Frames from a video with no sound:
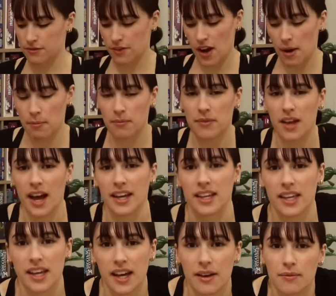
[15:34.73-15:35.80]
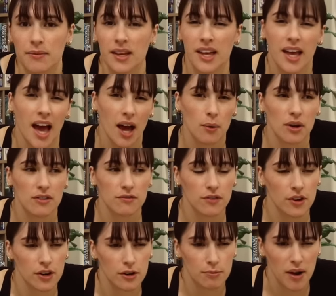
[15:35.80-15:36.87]
from Ikea. I went
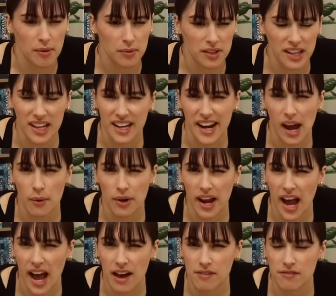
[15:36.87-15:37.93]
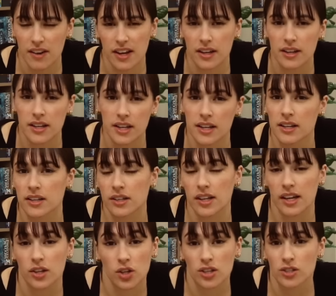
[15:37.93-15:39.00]
for probably like an hour and a half. I
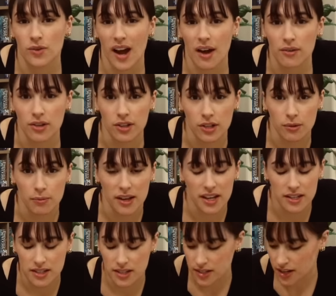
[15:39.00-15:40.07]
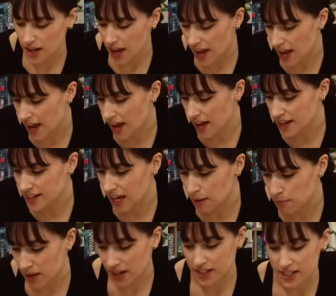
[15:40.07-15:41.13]
like looked around a little bit and I
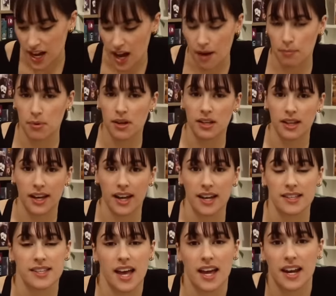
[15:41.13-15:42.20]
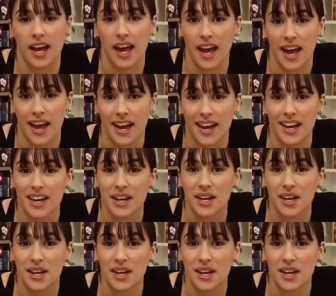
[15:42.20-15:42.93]
picked up, like I said, a